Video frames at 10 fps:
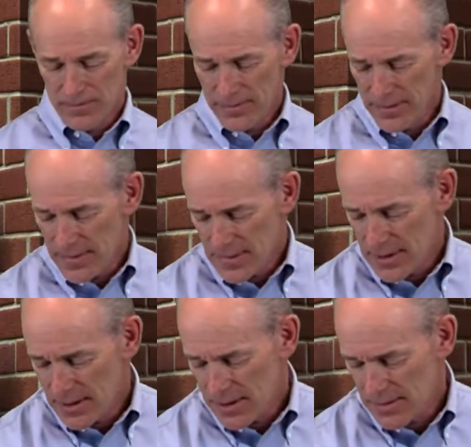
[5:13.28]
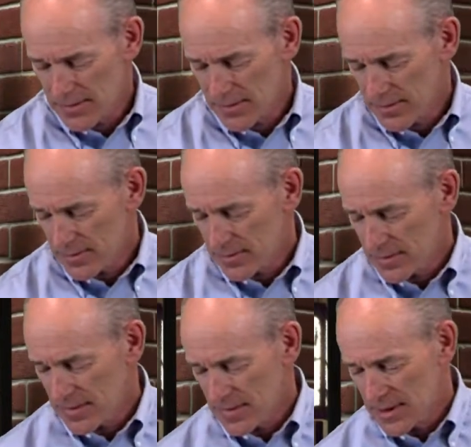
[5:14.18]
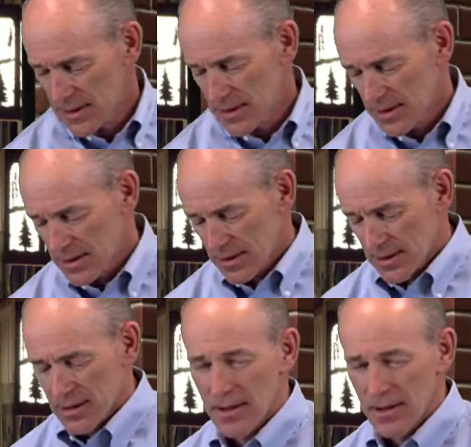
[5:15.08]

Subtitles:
Nothing is said.